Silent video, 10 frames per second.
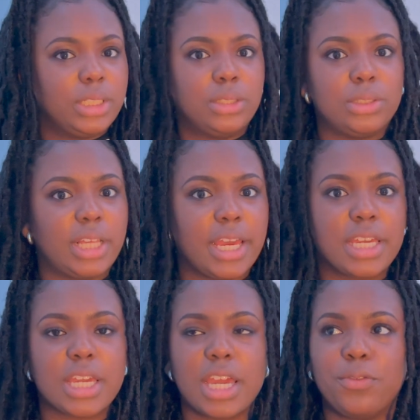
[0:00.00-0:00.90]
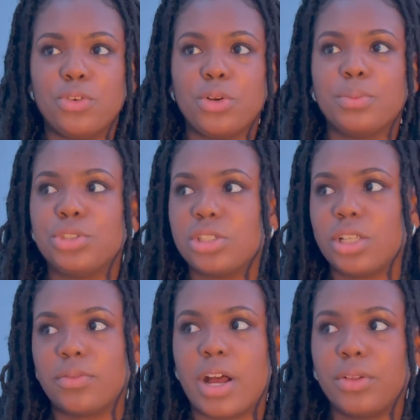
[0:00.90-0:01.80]
like, if you don't put
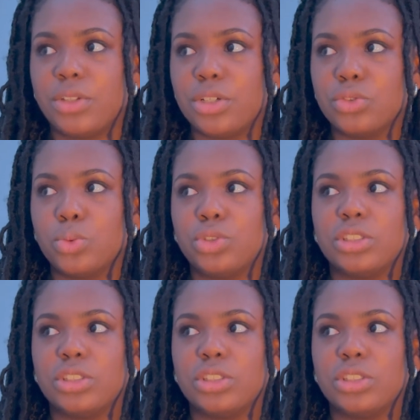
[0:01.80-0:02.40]
yourself out there and do what